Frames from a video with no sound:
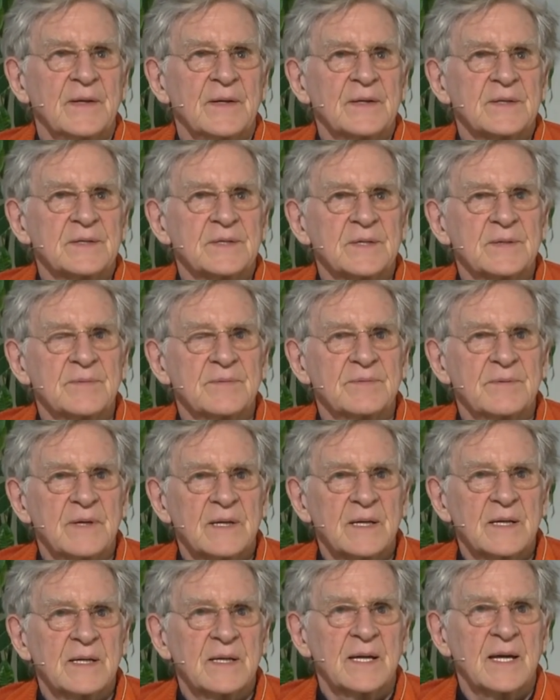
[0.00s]
She
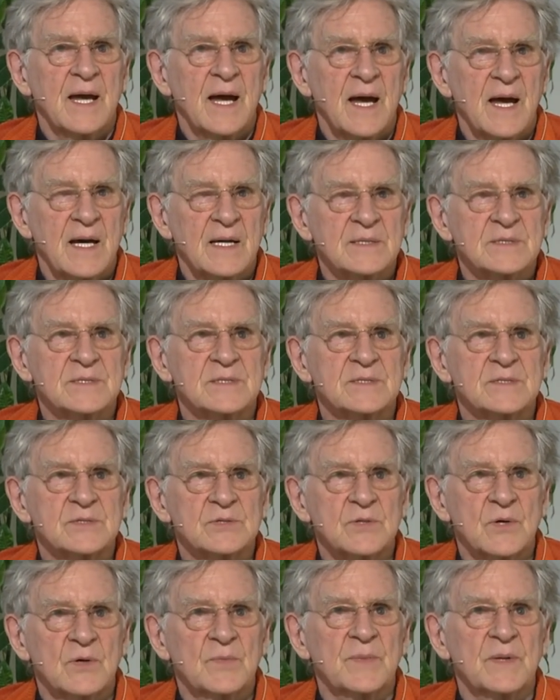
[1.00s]
really has
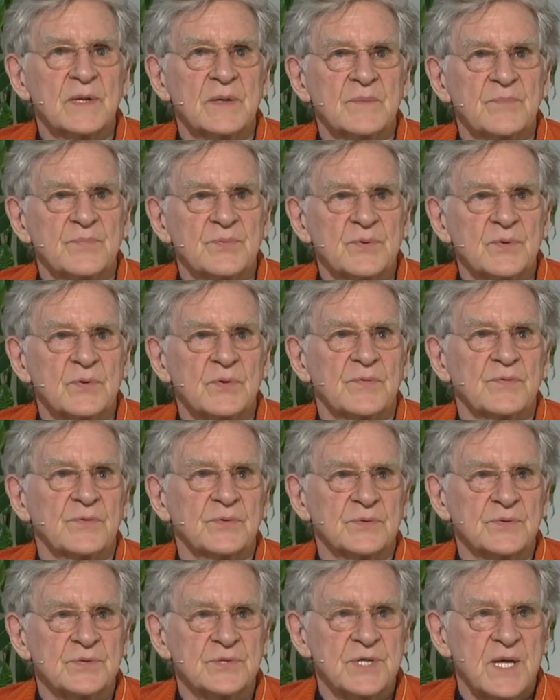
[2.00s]
so many
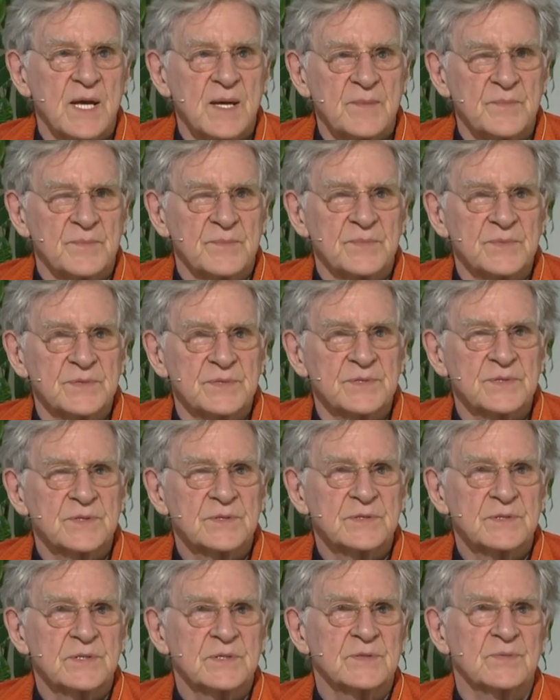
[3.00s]
beautiful gems
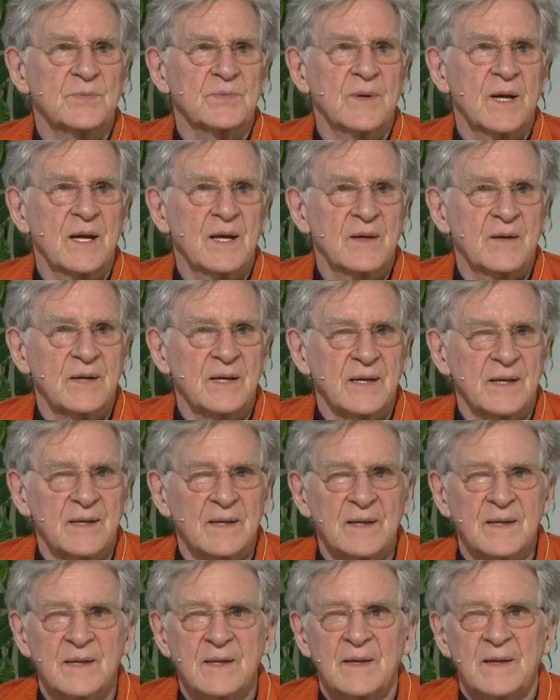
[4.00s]
she's
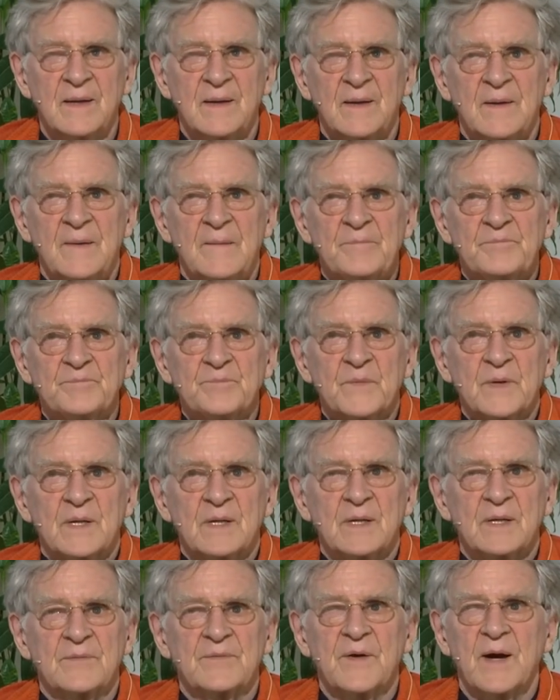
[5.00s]
wearing.
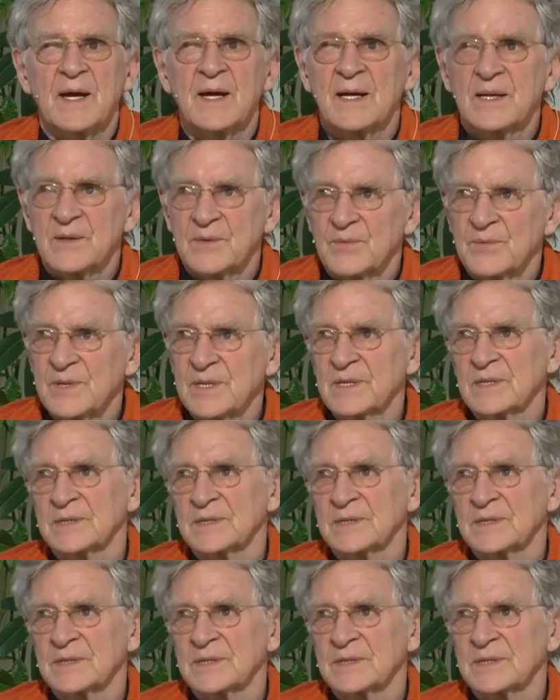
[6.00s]
If I had a real